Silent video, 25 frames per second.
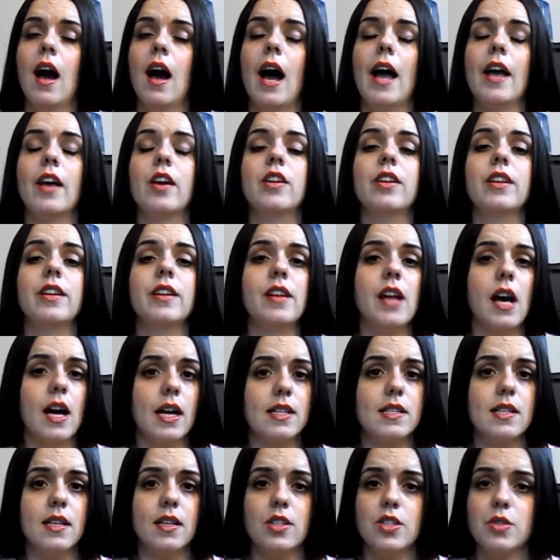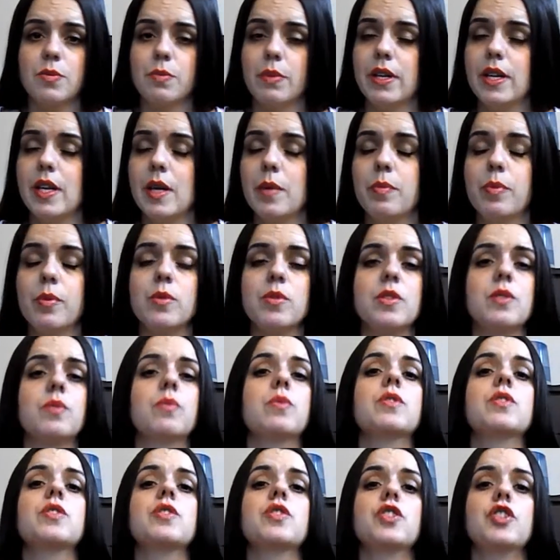I could not touch my nipples. It
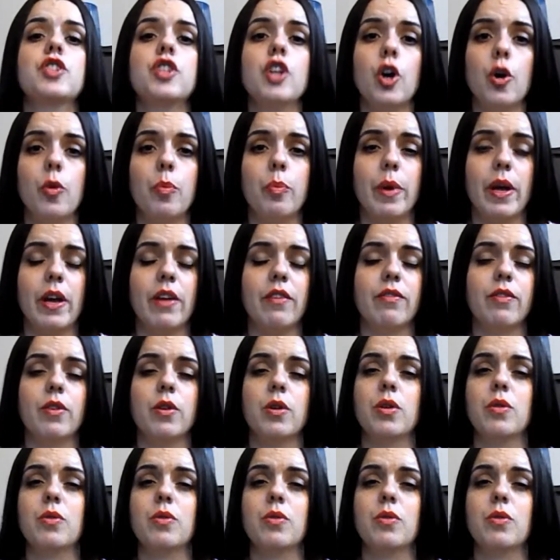was so painful.